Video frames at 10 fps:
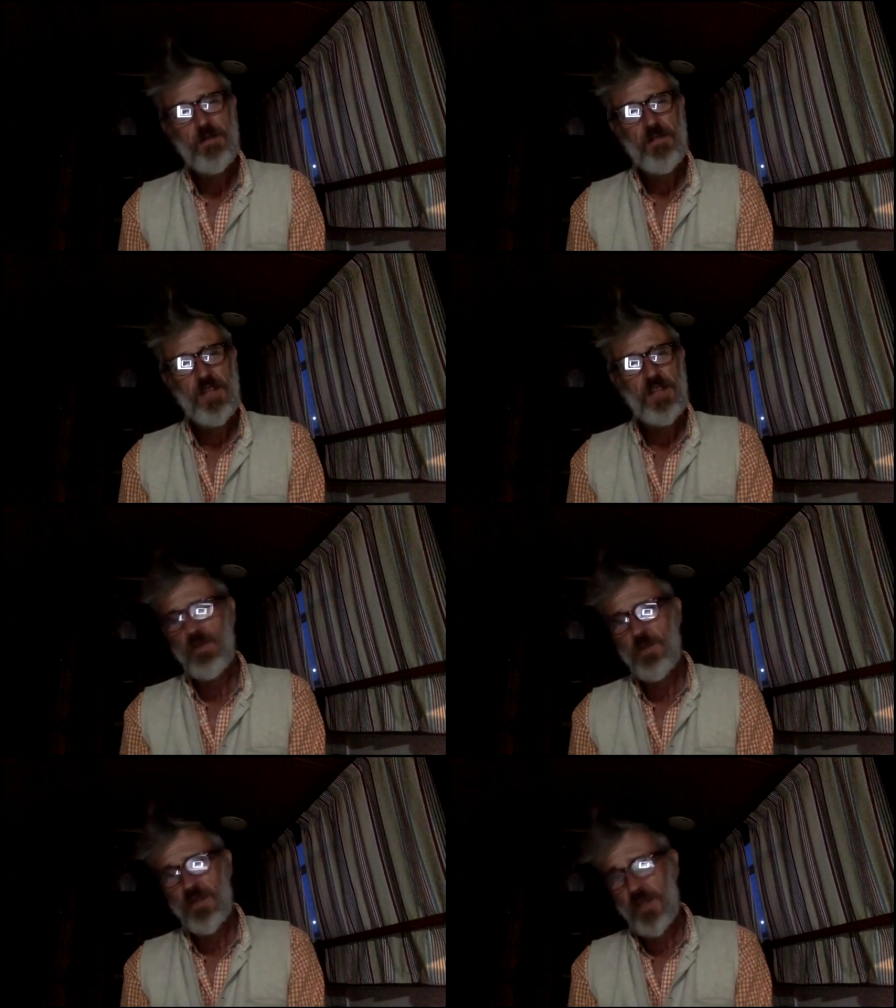and if
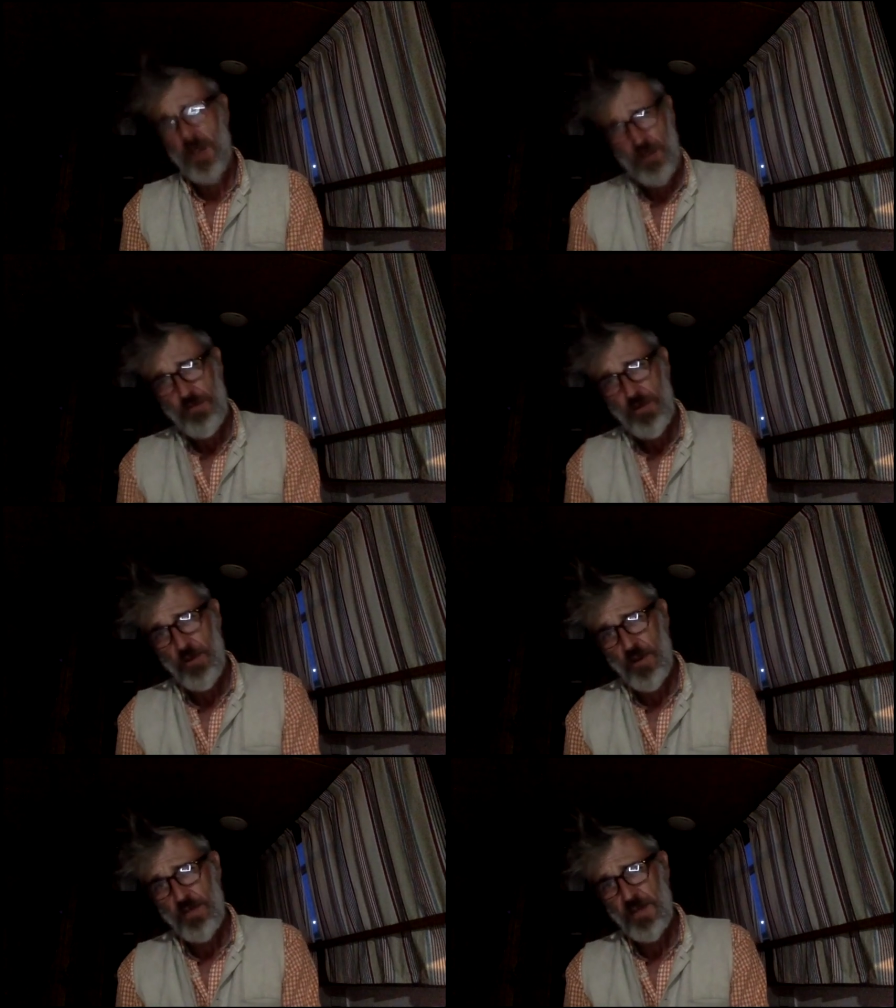someone had come through,
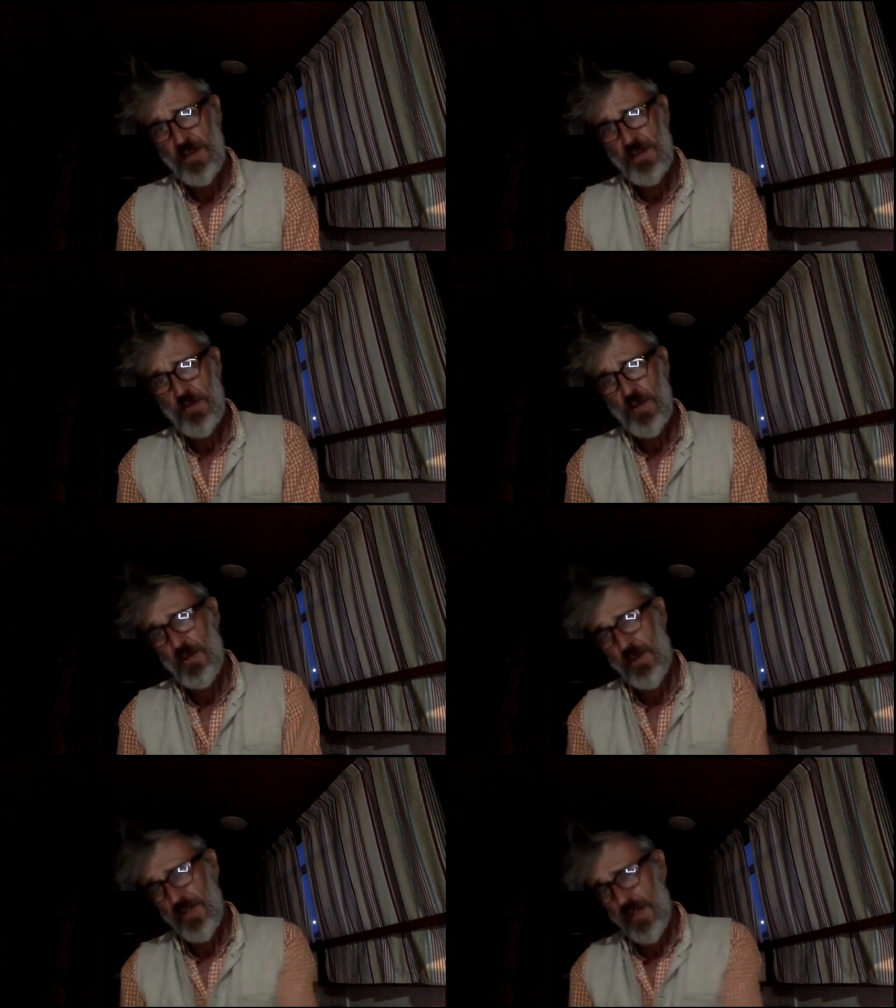I'd have been in the way
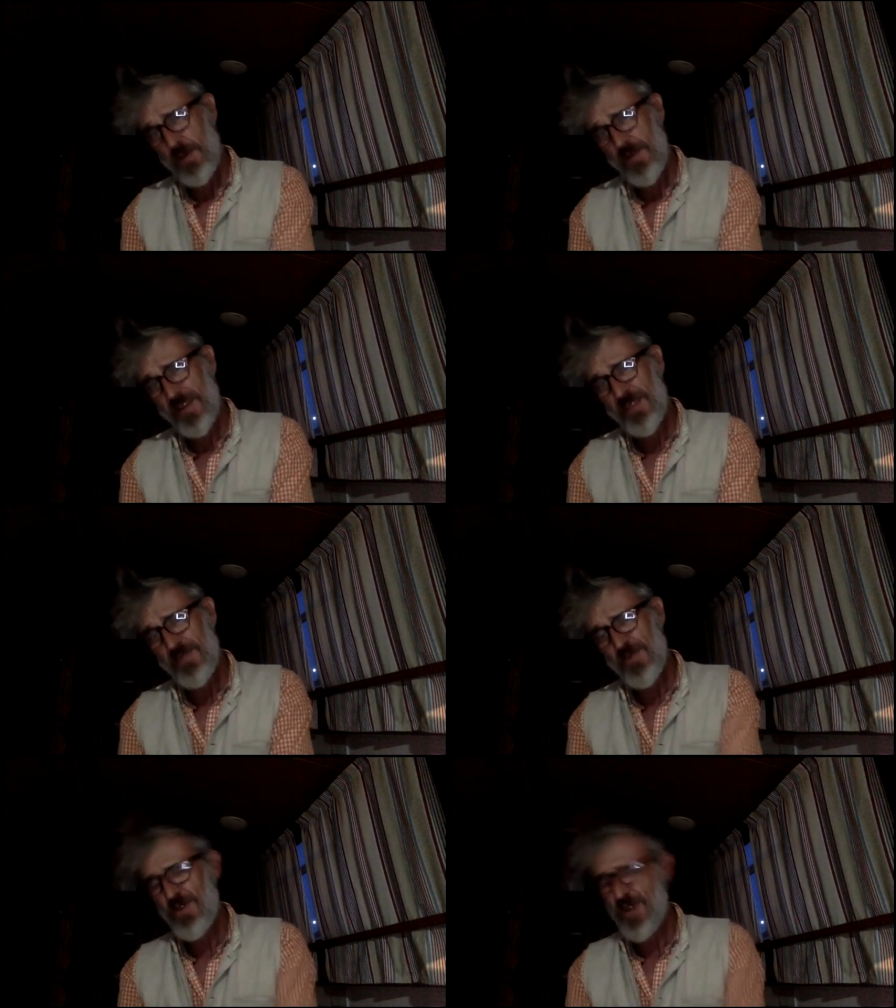where they would have had to
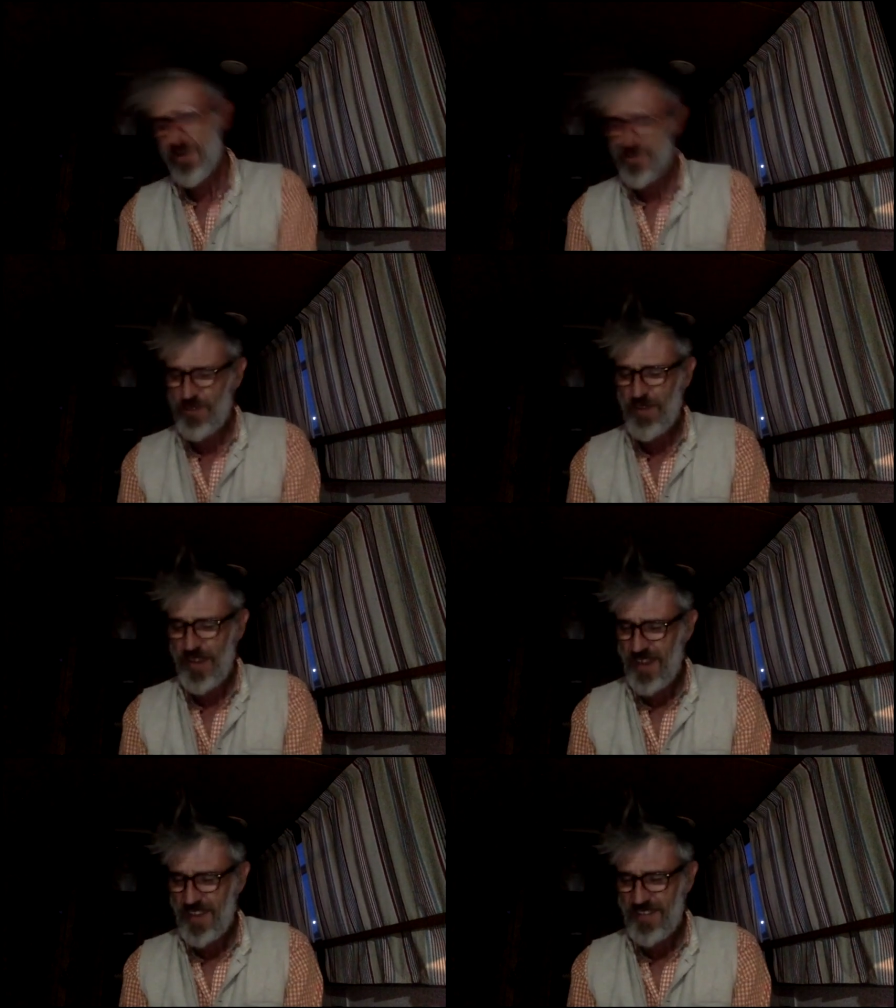moor up, so I
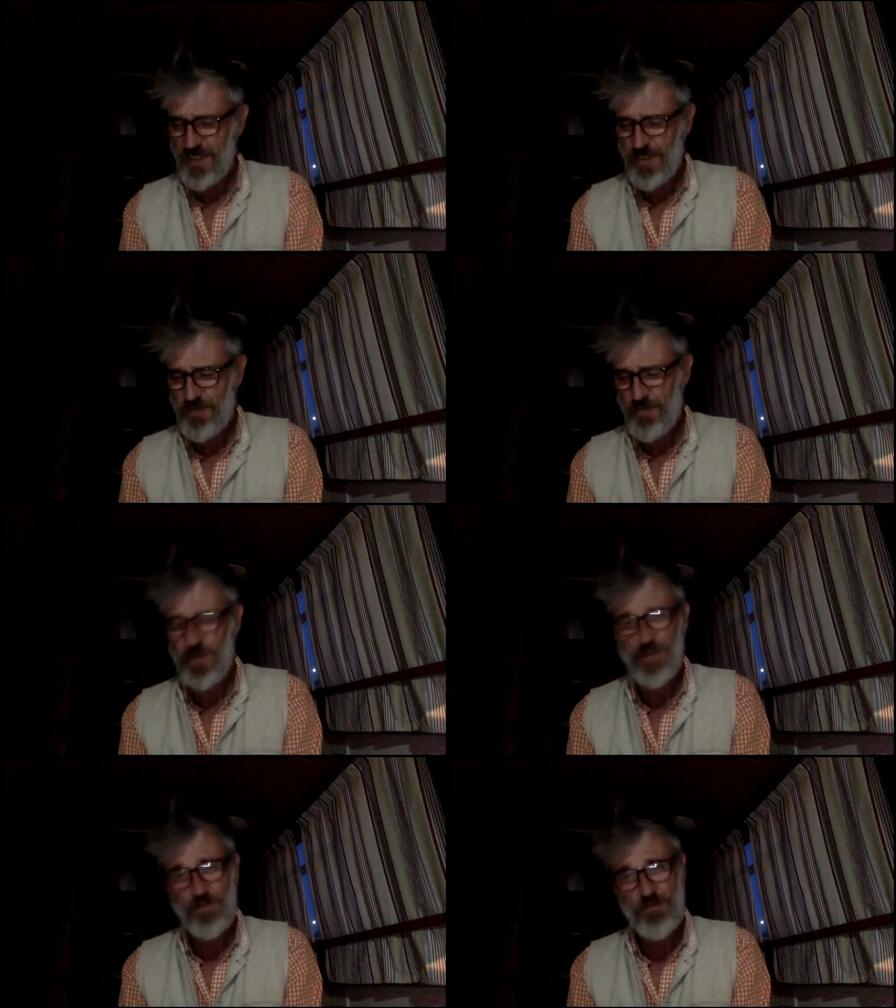had to go through, and
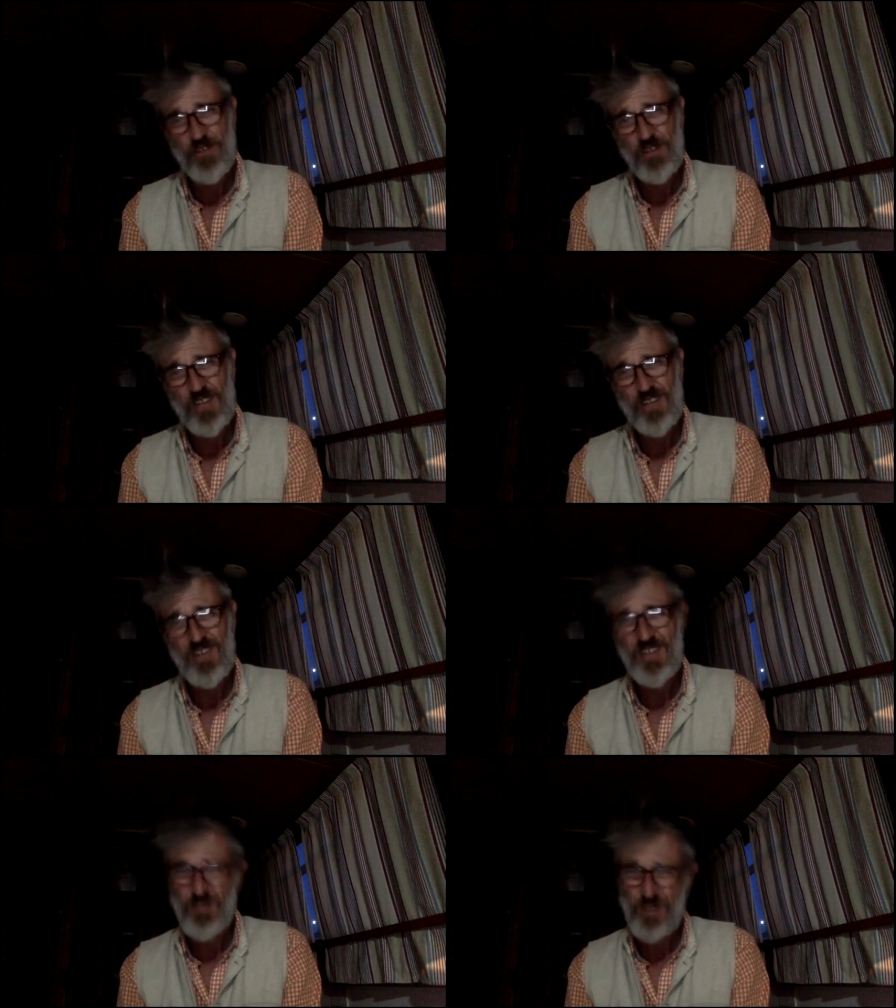it was rush hour, and I
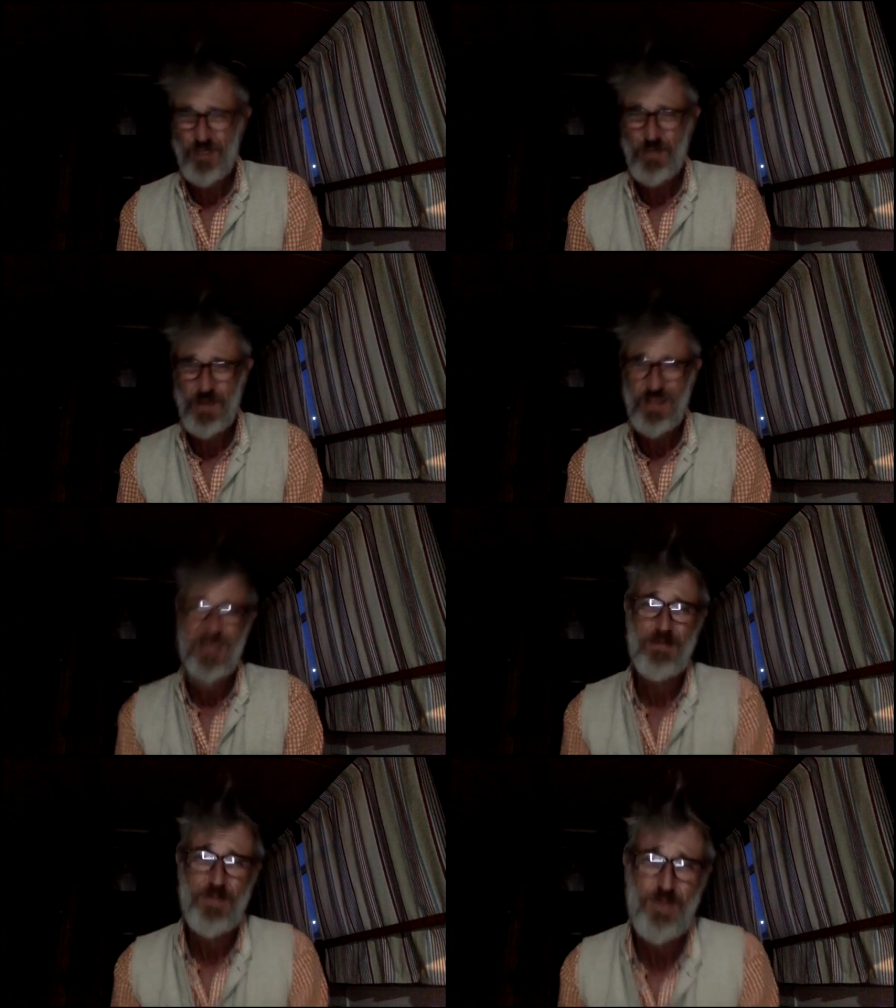tried to wait to
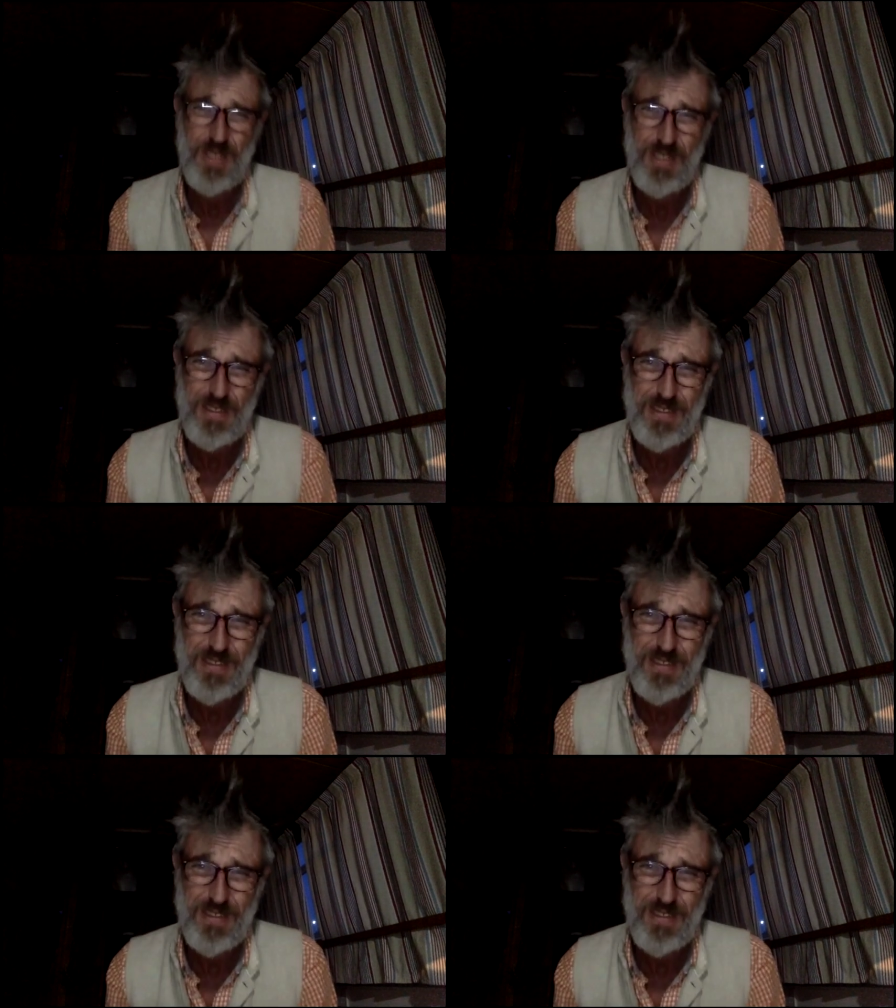that point.